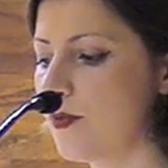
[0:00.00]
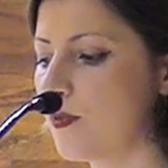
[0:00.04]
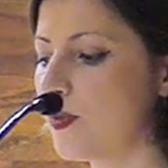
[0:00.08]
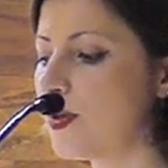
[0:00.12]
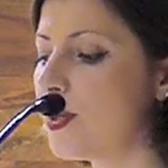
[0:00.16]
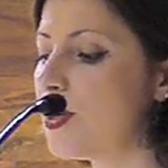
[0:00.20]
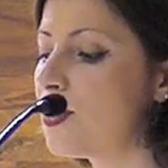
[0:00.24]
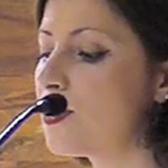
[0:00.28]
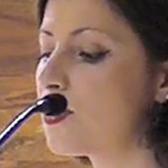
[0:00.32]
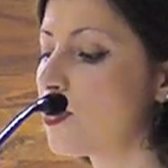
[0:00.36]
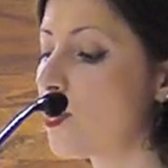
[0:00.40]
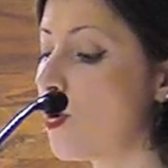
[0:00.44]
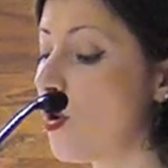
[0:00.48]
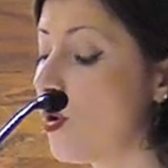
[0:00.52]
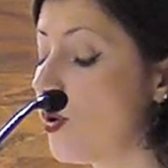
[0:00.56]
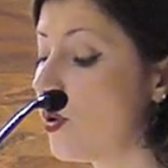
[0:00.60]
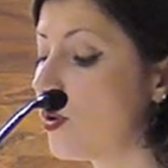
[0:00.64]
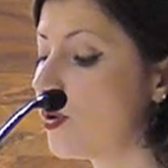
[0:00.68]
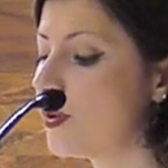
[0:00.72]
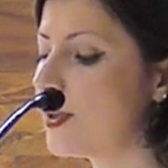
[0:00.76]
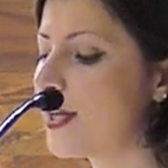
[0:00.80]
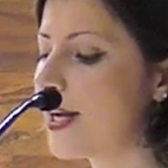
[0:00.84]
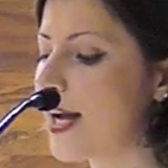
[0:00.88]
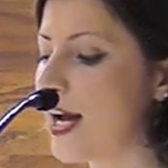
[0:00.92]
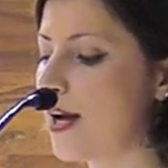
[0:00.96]
We need to
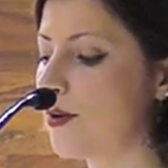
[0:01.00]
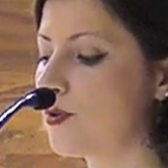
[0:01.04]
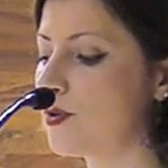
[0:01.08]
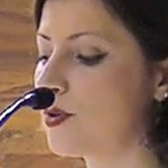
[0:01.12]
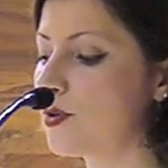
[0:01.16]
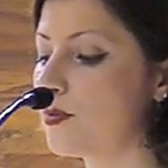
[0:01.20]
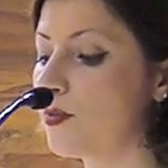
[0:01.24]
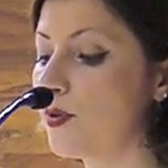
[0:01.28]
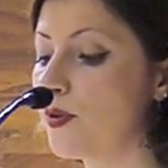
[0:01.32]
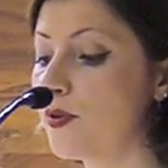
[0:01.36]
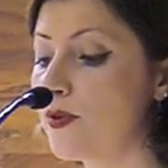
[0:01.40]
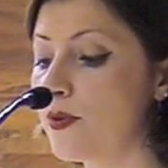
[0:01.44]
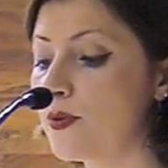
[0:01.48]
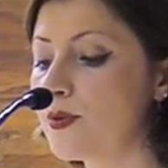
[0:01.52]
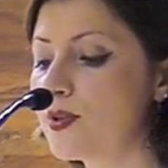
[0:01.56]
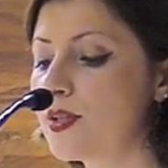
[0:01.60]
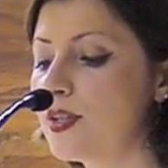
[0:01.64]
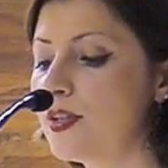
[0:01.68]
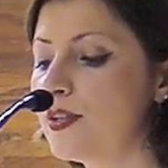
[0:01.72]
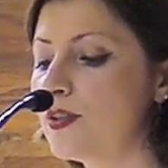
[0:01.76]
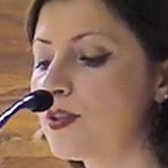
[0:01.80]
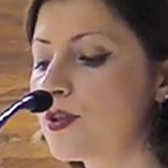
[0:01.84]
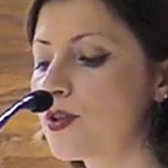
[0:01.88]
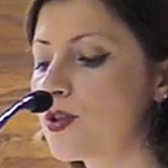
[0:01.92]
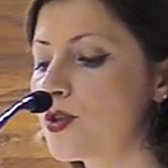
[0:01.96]
hold accountable those
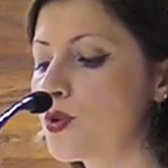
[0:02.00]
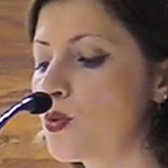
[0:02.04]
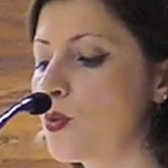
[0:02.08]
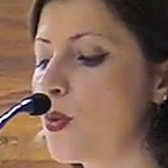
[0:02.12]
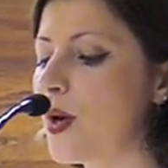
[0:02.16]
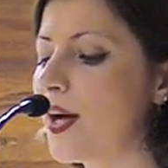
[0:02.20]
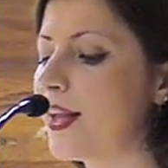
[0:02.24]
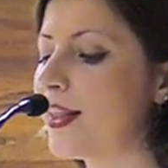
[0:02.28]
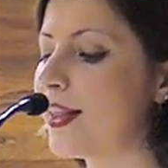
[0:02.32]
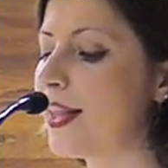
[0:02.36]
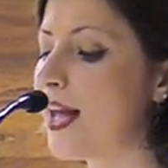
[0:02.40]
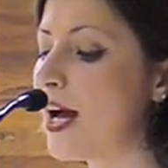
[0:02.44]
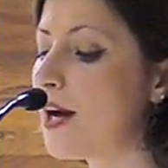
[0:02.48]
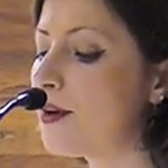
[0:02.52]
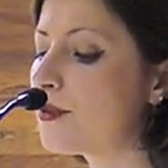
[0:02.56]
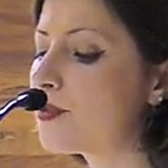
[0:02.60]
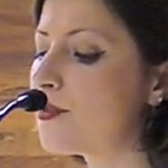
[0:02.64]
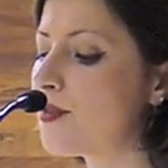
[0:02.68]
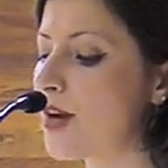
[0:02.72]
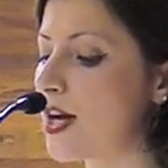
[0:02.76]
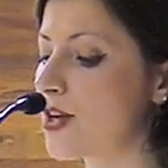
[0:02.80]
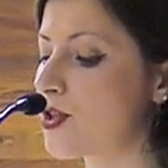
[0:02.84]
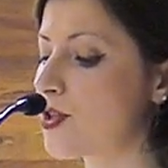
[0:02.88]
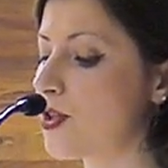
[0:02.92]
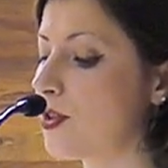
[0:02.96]
leaders who
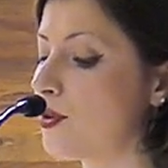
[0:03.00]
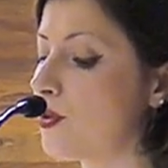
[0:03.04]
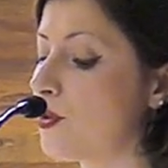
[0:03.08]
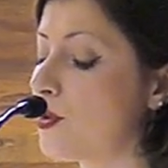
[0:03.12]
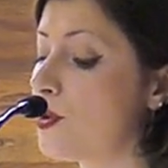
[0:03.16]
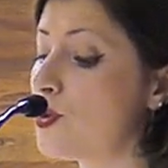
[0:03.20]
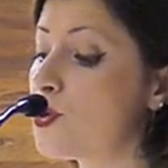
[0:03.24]
allowed Russia to